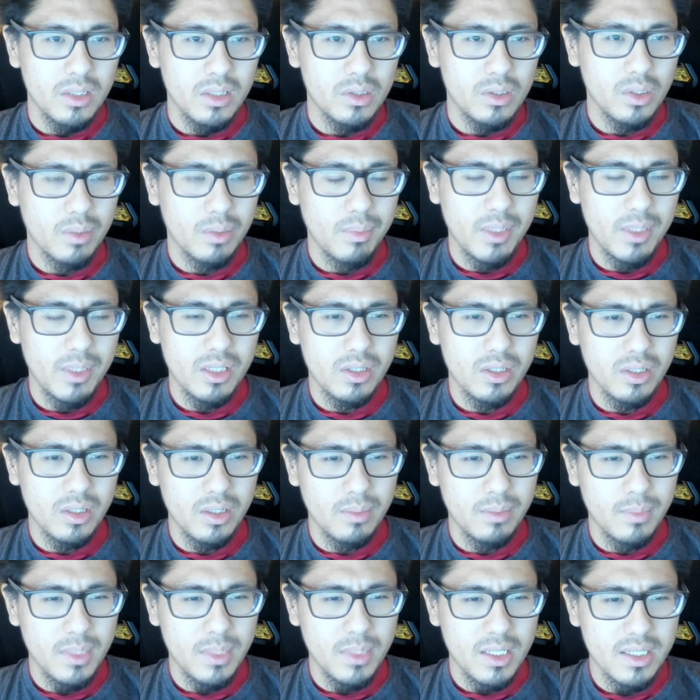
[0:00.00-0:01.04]
Took me 30
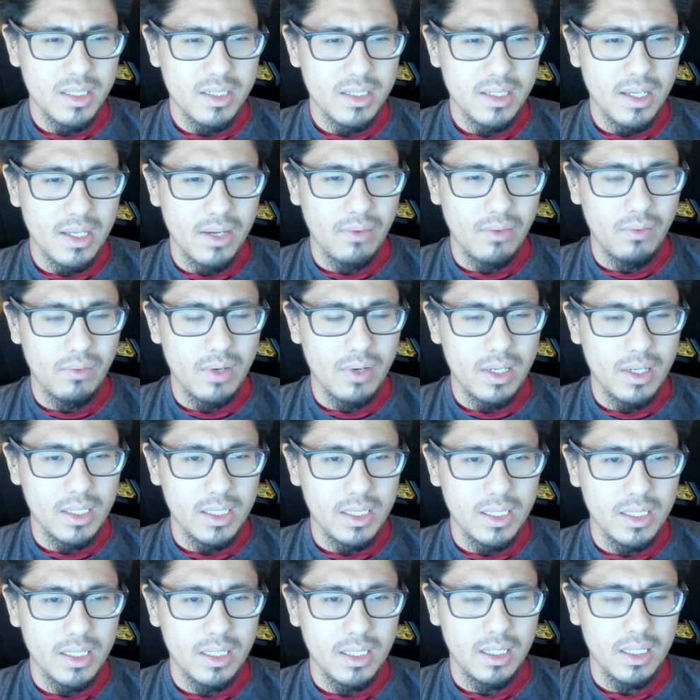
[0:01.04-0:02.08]
minutes to get
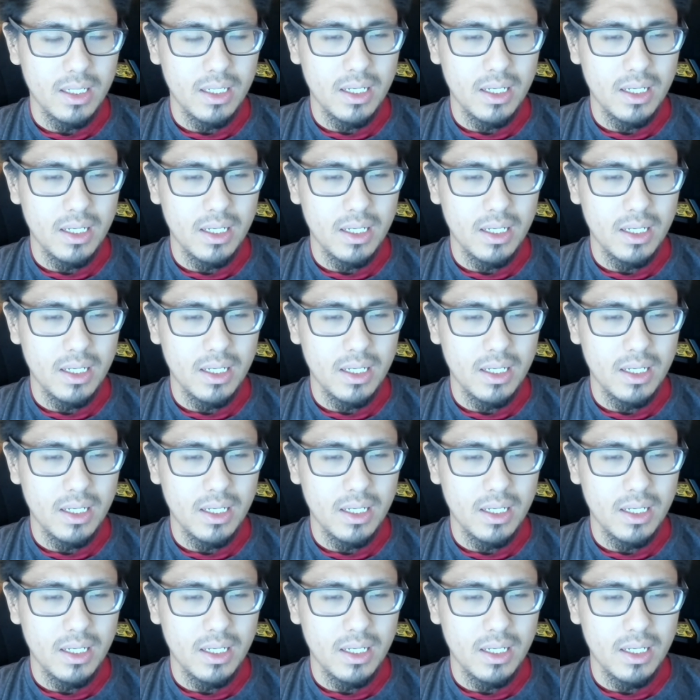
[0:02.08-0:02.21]
ready.